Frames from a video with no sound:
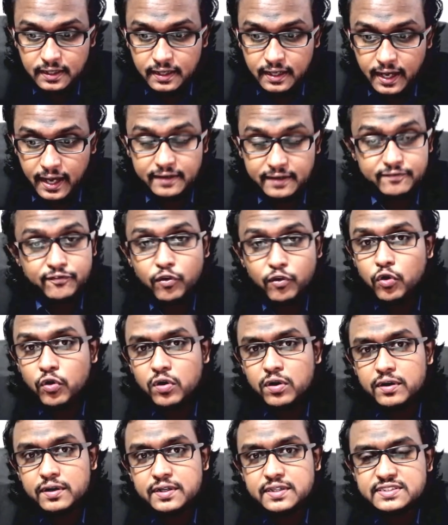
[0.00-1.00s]
And
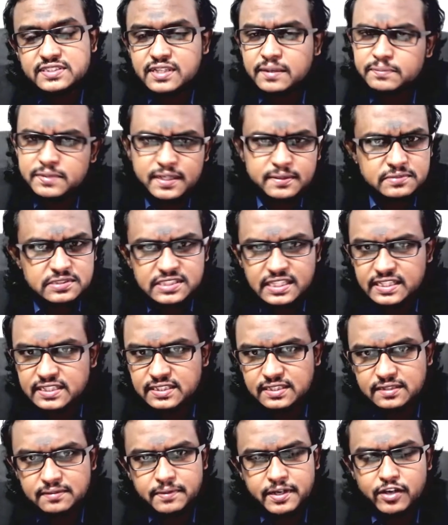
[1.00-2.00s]
four, sometimes neither,
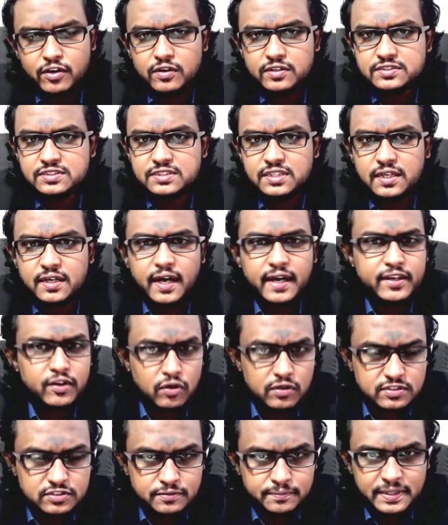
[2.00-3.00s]
because I
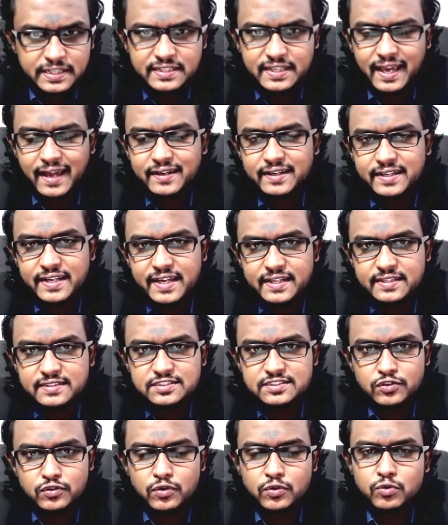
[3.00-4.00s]
also meet candidates,
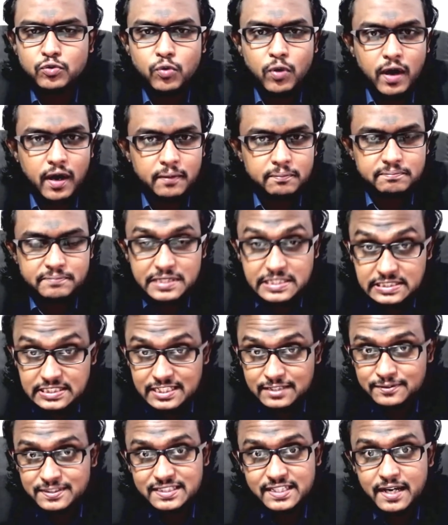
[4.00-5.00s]
who are busy
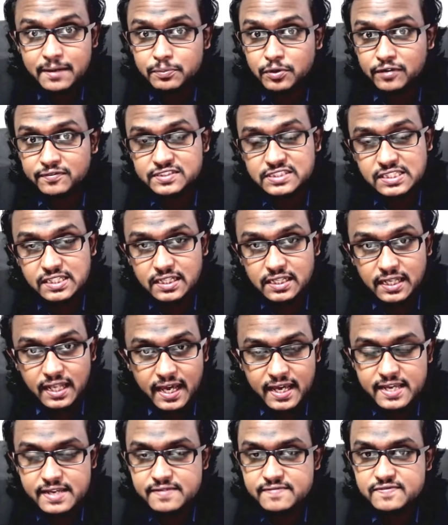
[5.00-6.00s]
with their professional
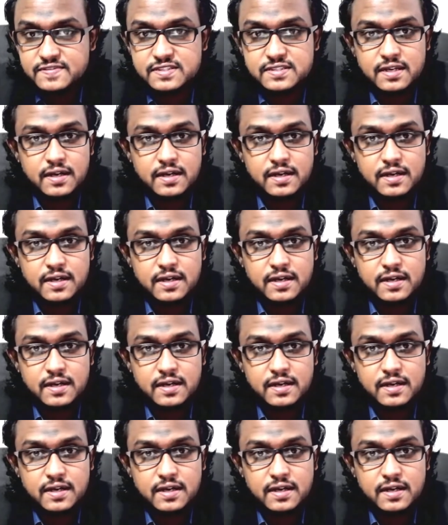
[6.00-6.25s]
lives,